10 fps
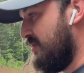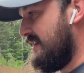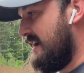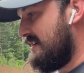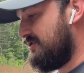
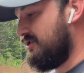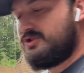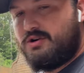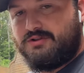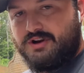nice to just
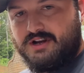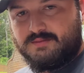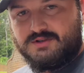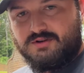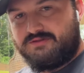throw on your
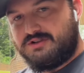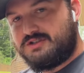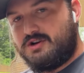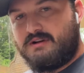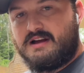hip too if you're
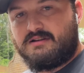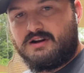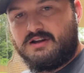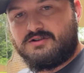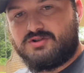just going out to
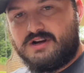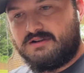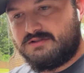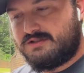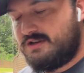clear
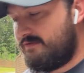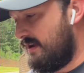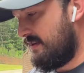trails and stuff like